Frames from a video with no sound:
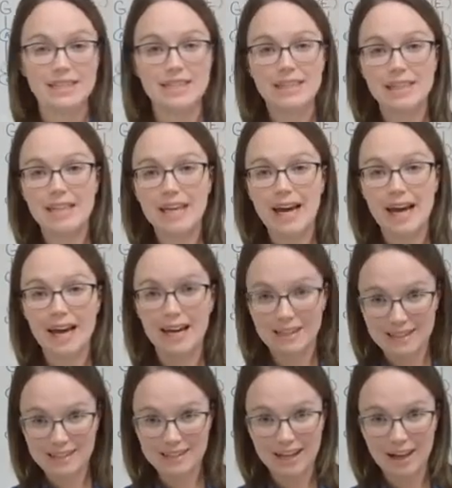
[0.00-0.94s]

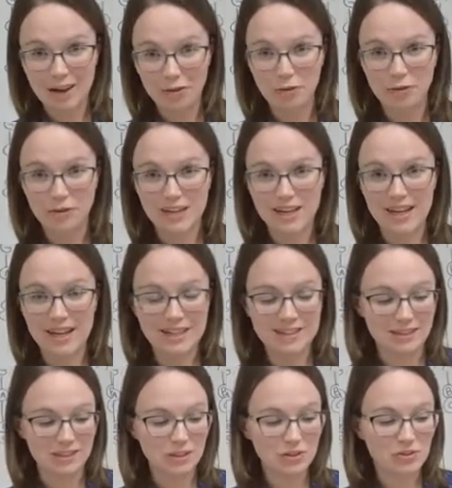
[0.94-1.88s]
D-S al fine
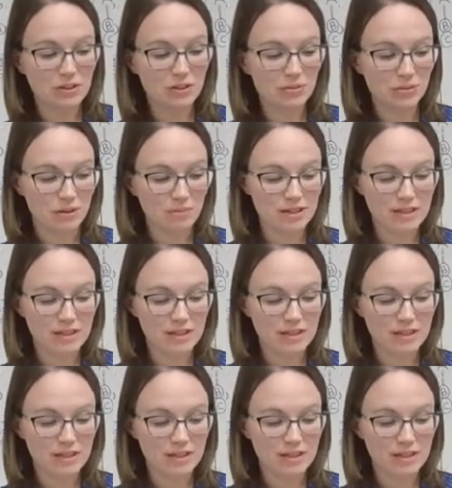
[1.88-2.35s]
is a little different.